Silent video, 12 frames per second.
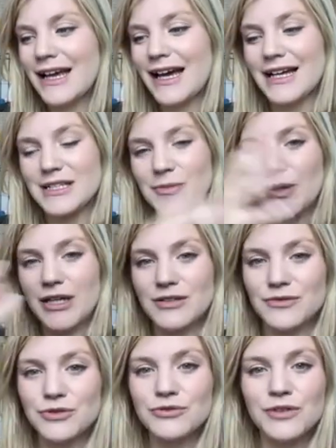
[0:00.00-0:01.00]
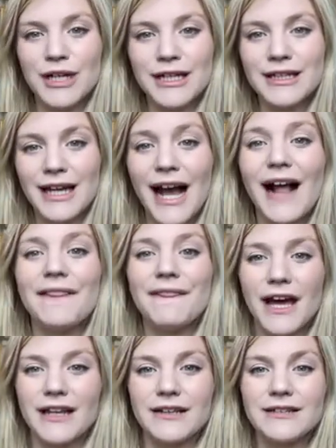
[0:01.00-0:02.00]
as a piece of jewelry? And
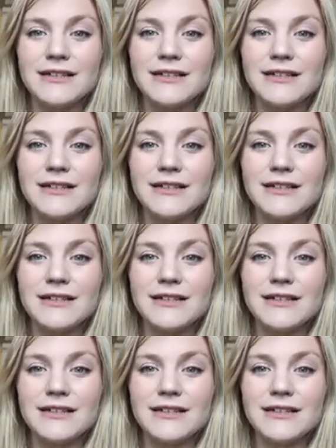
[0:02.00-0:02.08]
then